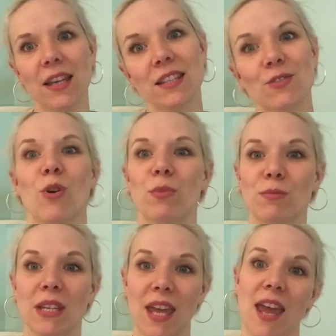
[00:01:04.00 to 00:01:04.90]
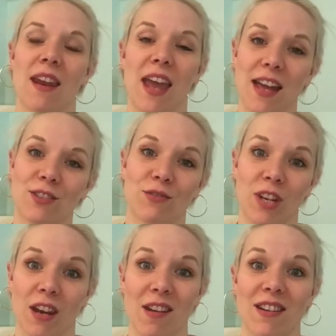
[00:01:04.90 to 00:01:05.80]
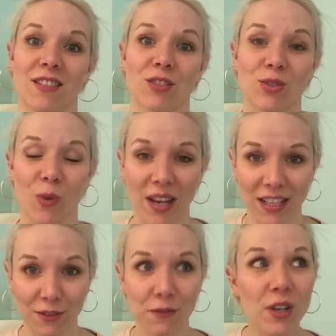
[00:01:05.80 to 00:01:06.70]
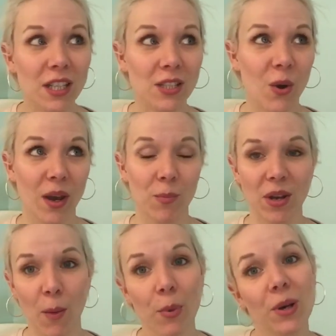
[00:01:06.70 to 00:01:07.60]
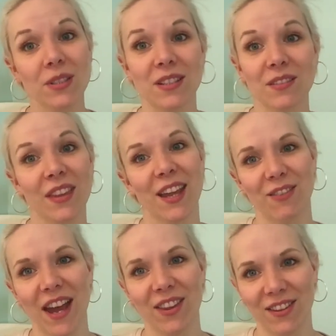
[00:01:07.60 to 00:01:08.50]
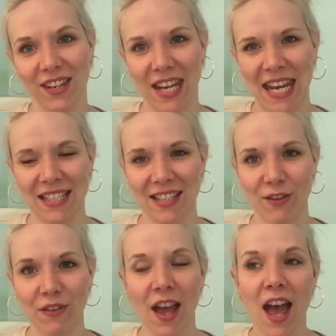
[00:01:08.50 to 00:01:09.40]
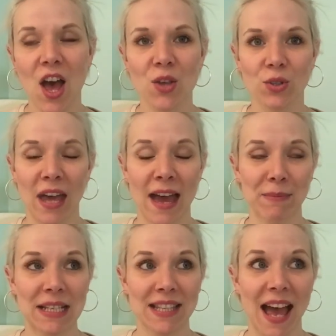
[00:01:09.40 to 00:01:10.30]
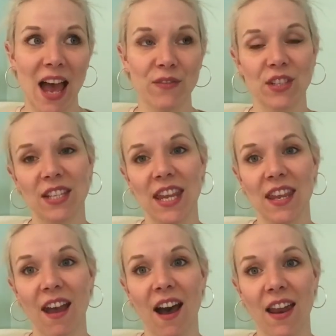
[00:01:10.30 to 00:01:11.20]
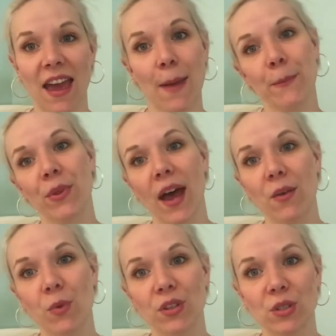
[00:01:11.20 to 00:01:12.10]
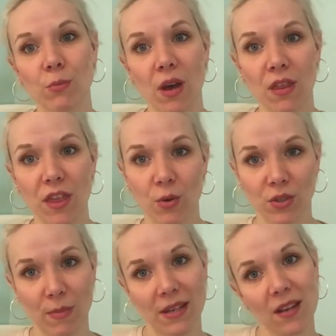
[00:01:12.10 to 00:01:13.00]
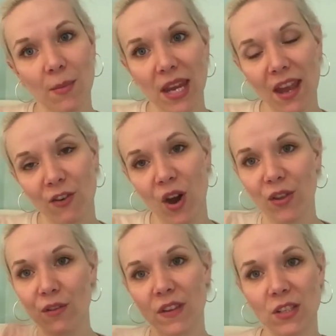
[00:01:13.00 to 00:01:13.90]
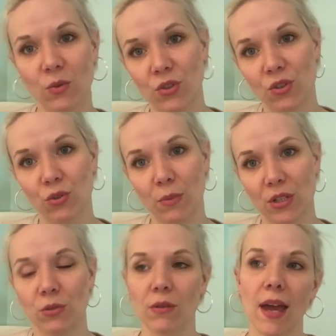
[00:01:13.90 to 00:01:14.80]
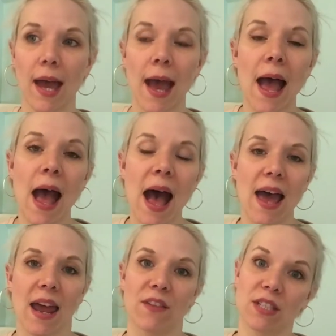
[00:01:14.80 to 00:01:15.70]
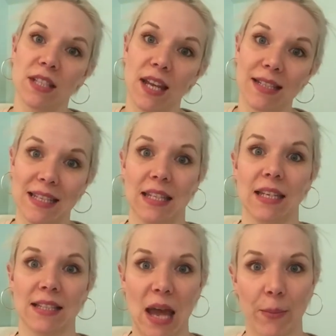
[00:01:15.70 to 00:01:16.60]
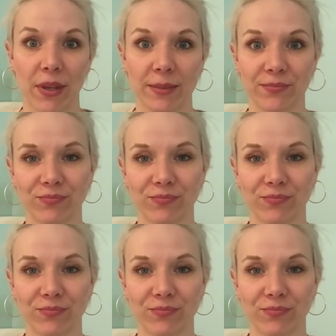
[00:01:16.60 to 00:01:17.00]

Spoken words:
it stops me getting a cancer reoccurrence, so I need to focus on it being a positive thing rather than negative. So that means I have to take an implant once a month. It goes in my tummy. I've got other videos that show me doing that, and I have to take a daily tablet.